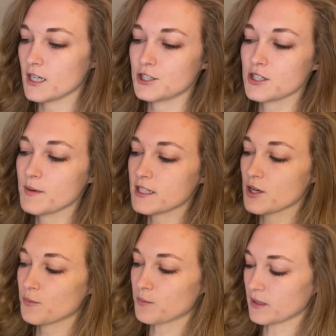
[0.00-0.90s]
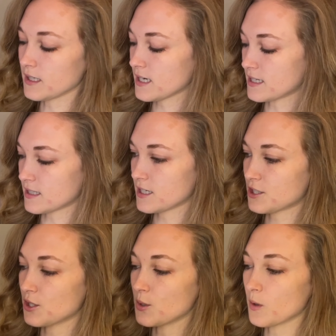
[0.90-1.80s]
It just makes it really easy
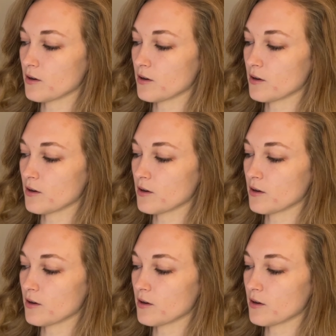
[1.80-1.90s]
to